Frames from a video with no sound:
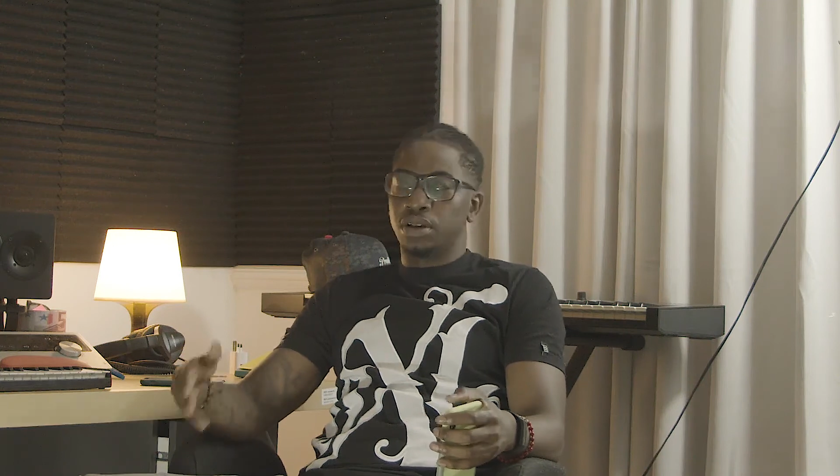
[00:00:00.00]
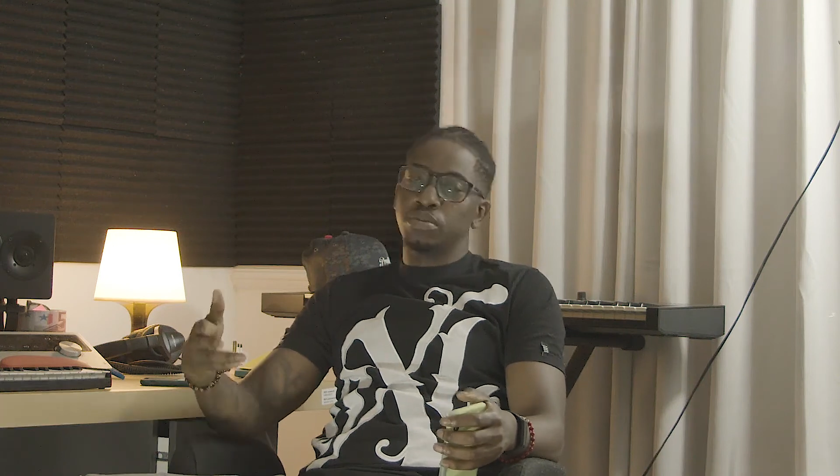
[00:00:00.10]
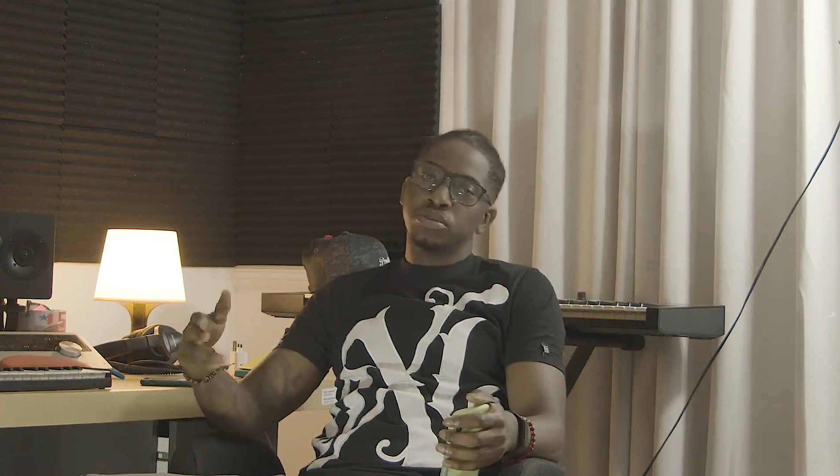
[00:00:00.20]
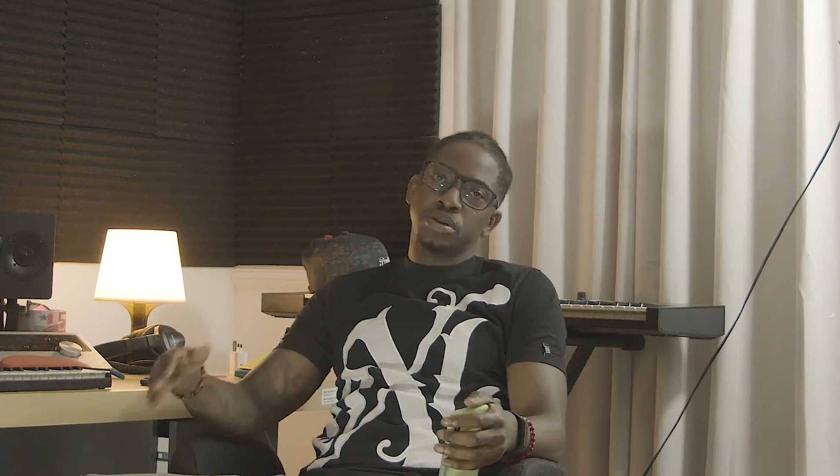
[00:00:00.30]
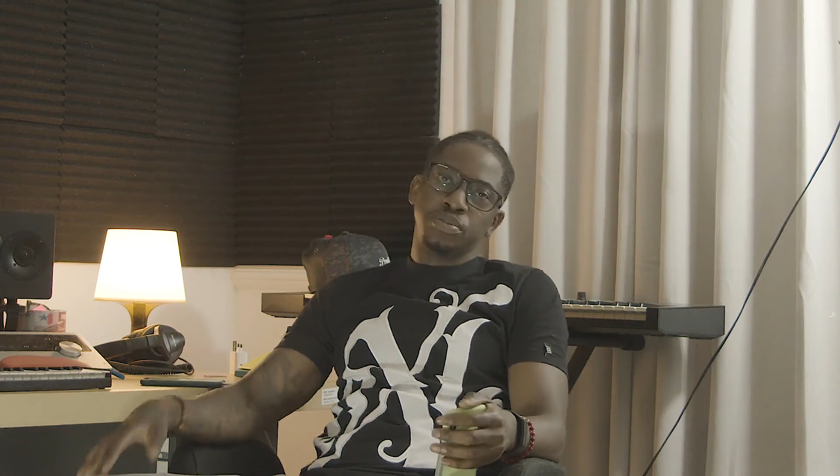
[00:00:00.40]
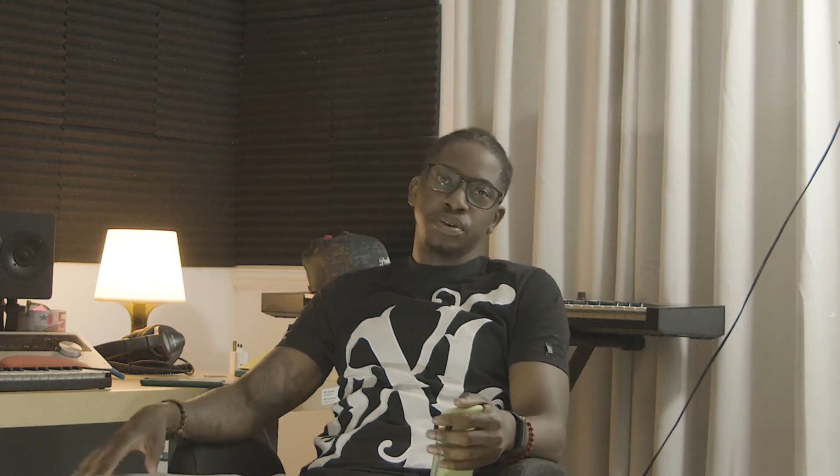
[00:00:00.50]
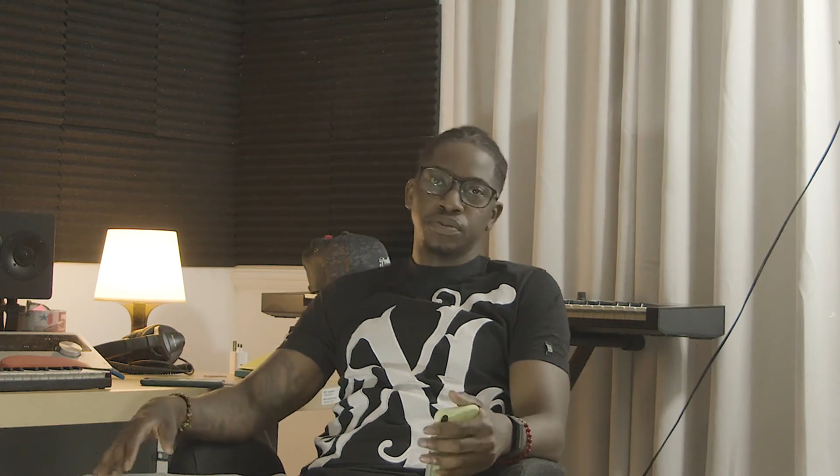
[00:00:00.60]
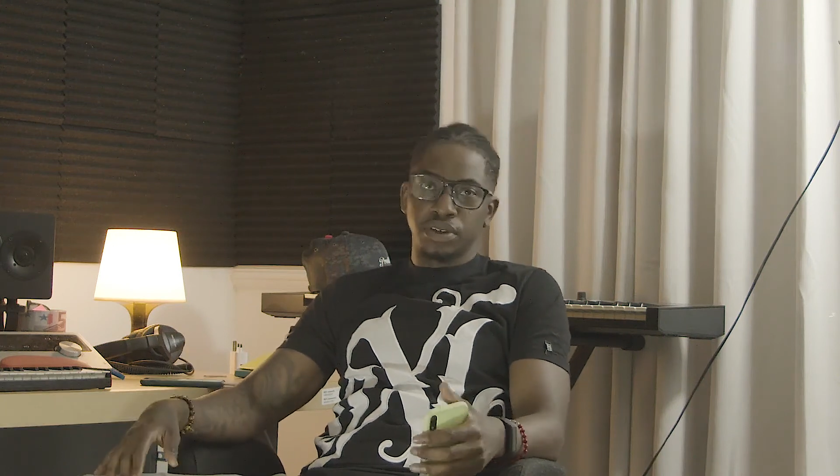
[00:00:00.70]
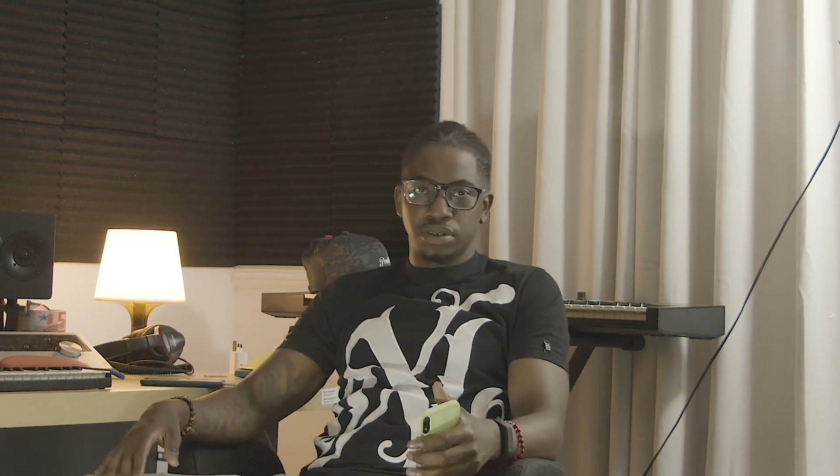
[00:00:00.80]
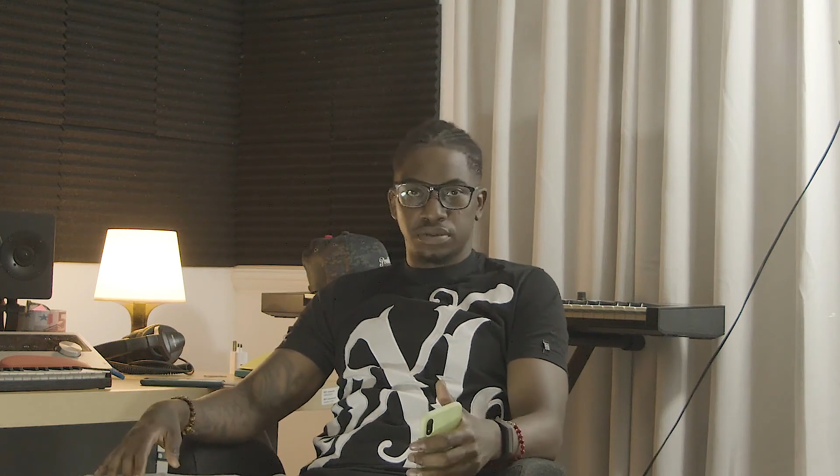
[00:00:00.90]
it's a big
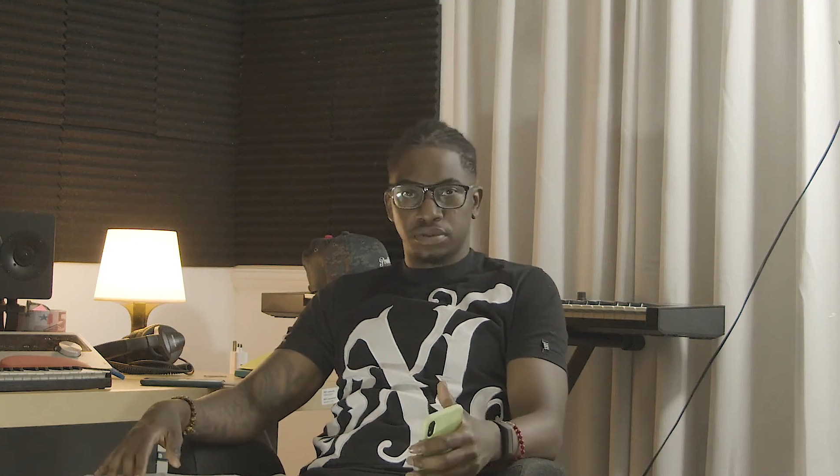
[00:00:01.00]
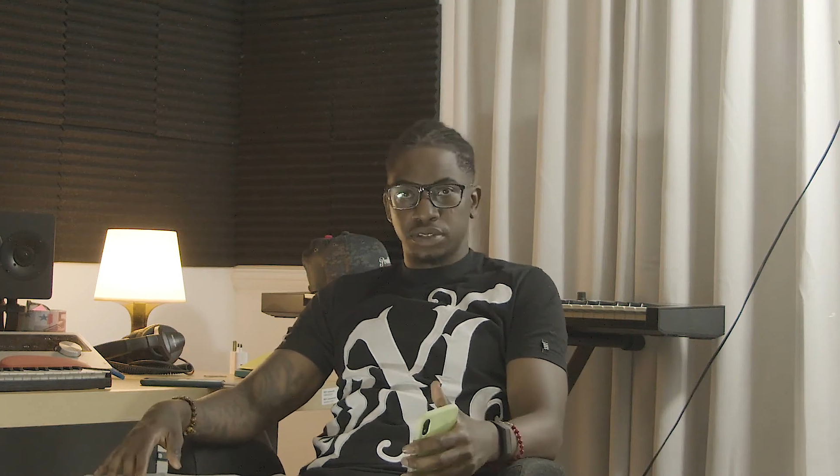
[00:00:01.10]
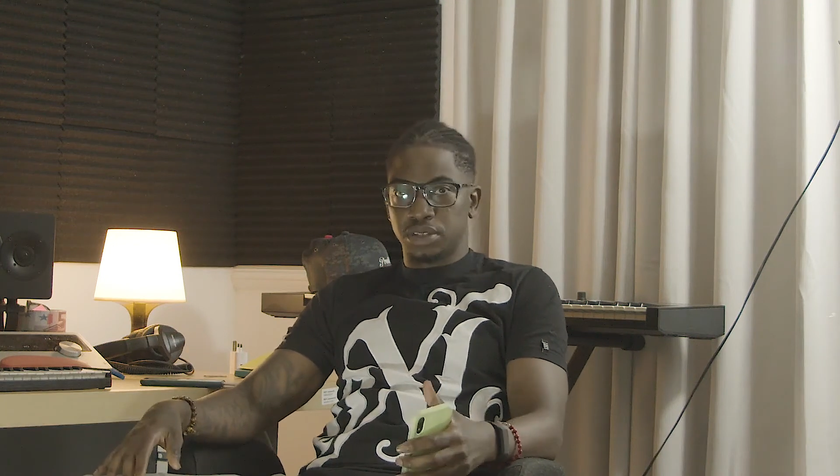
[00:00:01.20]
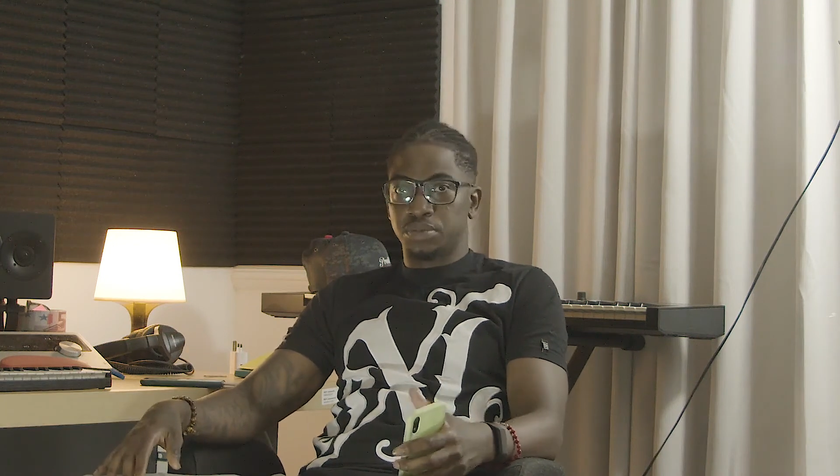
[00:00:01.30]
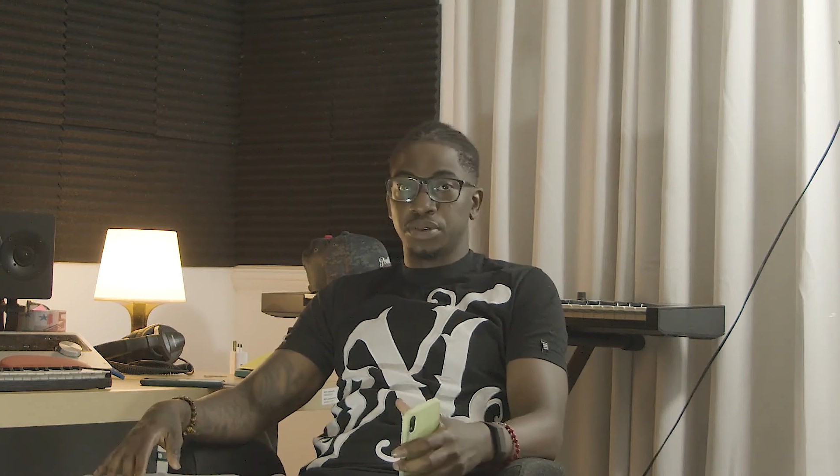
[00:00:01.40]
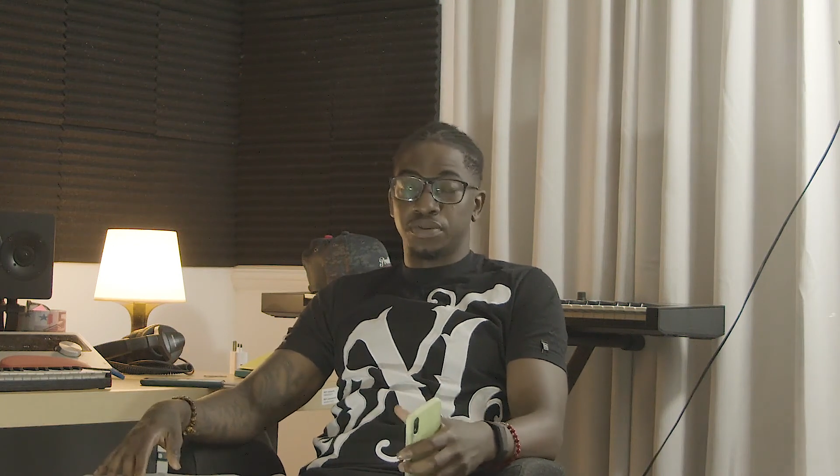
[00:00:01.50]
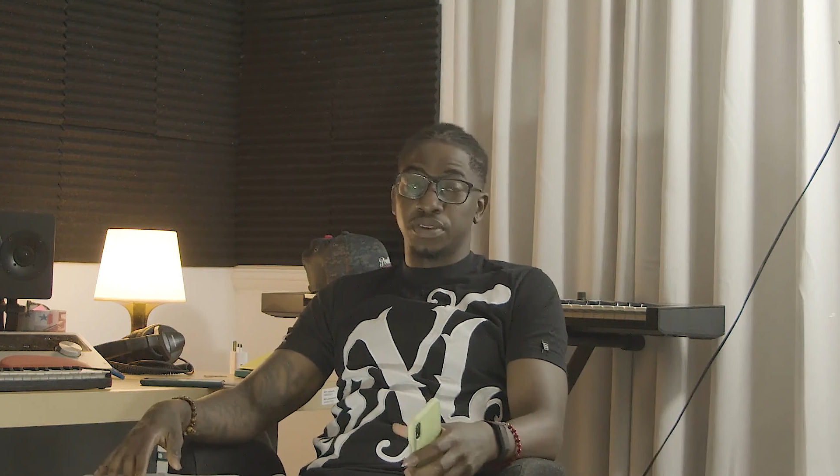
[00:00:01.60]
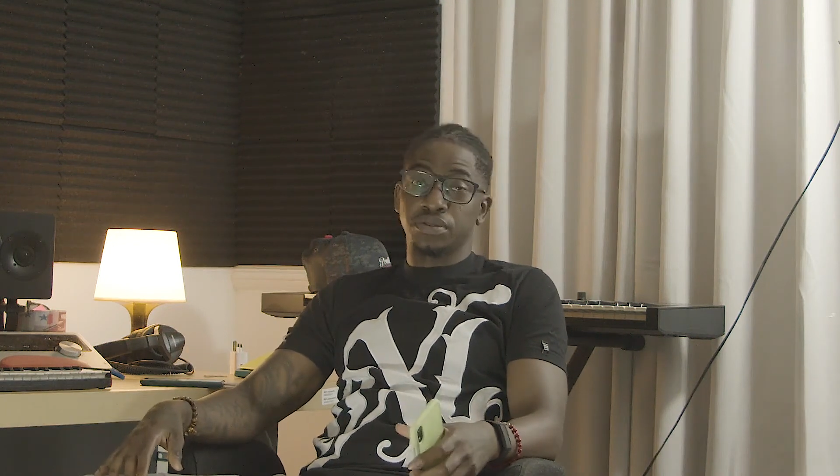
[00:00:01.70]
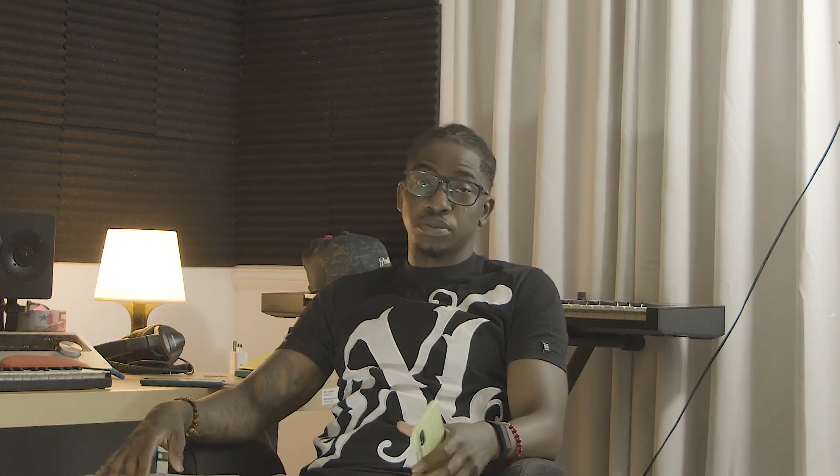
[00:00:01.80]
thing